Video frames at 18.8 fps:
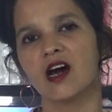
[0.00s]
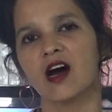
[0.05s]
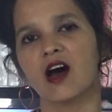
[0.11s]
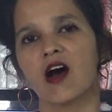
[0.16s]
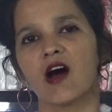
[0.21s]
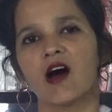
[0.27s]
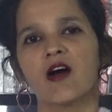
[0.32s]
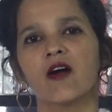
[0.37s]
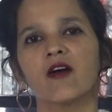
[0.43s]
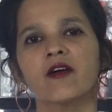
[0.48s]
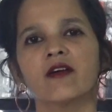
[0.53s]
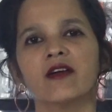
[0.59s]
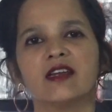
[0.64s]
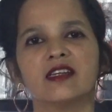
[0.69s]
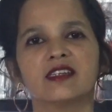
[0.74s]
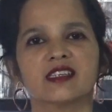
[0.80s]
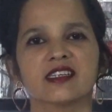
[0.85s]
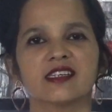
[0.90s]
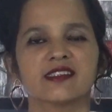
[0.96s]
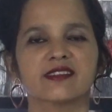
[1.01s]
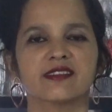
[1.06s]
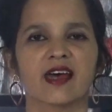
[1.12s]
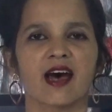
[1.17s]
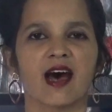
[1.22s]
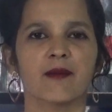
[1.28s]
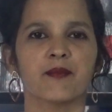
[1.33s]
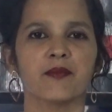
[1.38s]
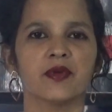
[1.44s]
how it has
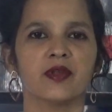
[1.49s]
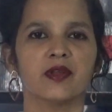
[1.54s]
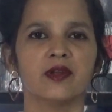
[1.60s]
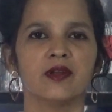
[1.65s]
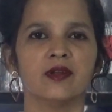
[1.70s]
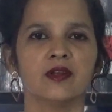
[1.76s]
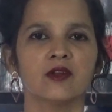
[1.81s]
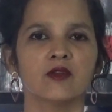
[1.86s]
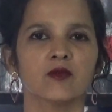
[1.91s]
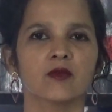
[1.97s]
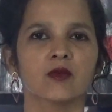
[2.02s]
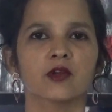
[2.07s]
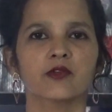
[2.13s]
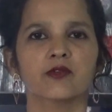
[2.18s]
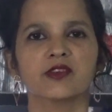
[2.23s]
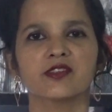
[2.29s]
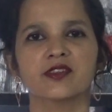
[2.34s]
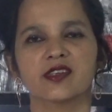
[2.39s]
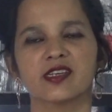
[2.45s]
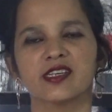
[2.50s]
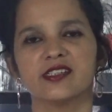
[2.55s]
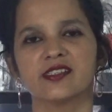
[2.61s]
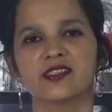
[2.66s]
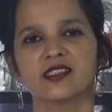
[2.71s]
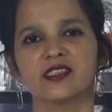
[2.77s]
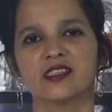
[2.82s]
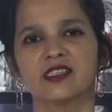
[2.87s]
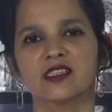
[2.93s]
happened, what was the
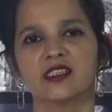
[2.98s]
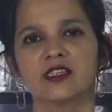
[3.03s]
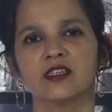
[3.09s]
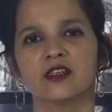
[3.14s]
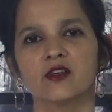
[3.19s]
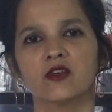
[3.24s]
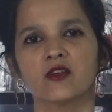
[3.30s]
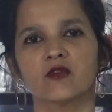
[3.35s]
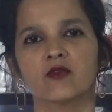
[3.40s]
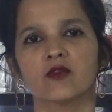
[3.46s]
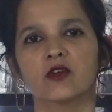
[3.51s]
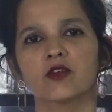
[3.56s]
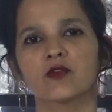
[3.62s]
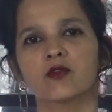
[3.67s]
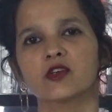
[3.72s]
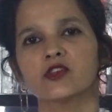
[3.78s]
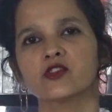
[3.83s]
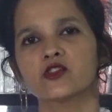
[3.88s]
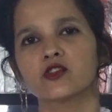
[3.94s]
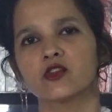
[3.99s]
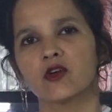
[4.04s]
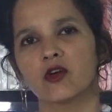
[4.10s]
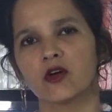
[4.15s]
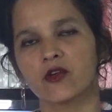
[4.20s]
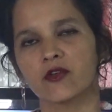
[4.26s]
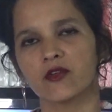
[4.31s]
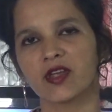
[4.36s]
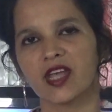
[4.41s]
incident, what was
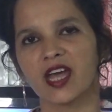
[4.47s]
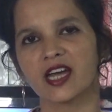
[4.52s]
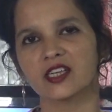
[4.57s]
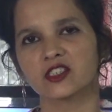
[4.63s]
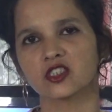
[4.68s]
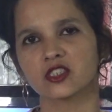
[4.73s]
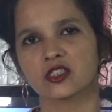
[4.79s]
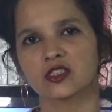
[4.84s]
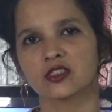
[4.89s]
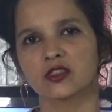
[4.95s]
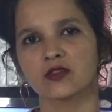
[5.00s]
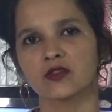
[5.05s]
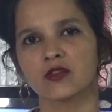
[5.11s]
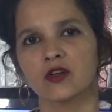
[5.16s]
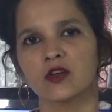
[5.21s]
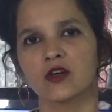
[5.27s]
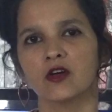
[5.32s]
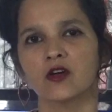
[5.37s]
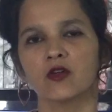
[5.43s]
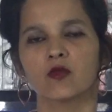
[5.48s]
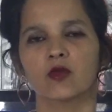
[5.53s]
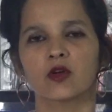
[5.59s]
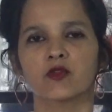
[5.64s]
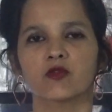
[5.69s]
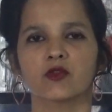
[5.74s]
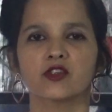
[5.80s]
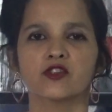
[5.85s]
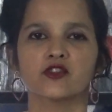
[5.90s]
your reaction,
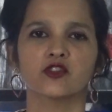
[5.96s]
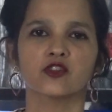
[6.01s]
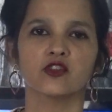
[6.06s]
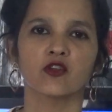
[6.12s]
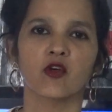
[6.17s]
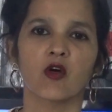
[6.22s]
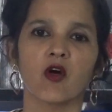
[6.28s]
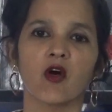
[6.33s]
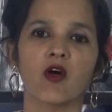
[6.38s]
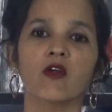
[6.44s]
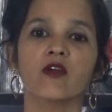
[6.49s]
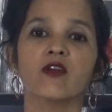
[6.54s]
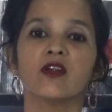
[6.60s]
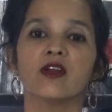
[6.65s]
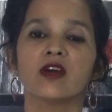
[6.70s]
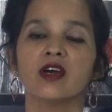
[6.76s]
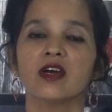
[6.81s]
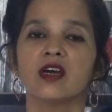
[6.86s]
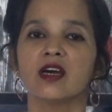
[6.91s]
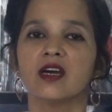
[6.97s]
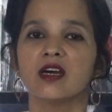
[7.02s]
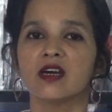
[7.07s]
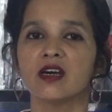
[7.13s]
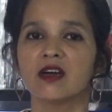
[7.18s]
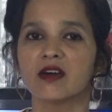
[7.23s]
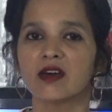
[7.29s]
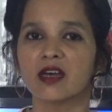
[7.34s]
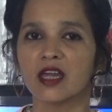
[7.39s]
what was your
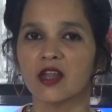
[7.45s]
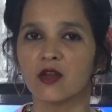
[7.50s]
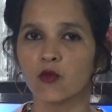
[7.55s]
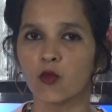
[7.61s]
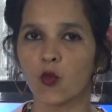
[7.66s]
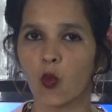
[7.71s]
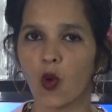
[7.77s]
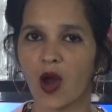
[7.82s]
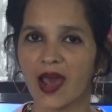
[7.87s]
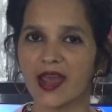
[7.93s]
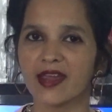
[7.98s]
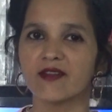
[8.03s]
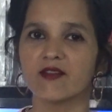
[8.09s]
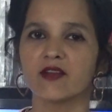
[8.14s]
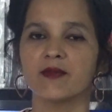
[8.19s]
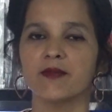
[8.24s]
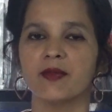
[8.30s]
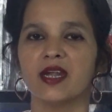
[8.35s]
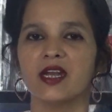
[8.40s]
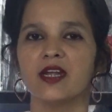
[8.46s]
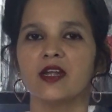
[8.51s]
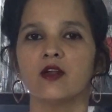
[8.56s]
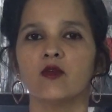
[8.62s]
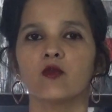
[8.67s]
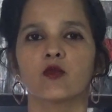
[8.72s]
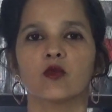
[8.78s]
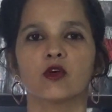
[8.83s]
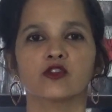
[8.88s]
environment,
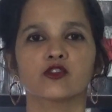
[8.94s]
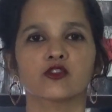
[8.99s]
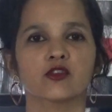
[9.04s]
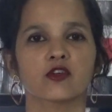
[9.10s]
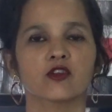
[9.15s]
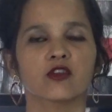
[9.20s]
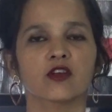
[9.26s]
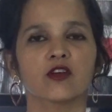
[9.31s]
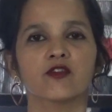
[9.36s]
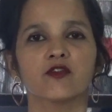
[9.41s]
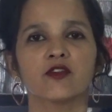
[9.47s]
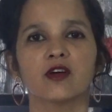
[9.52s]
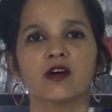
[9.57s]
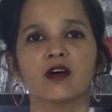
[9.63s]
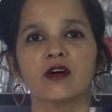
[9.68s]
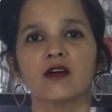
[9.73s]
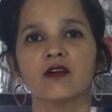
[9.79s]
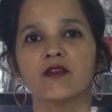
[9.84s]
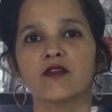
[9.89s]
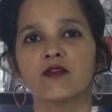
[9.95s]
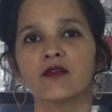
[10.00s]
what sort of a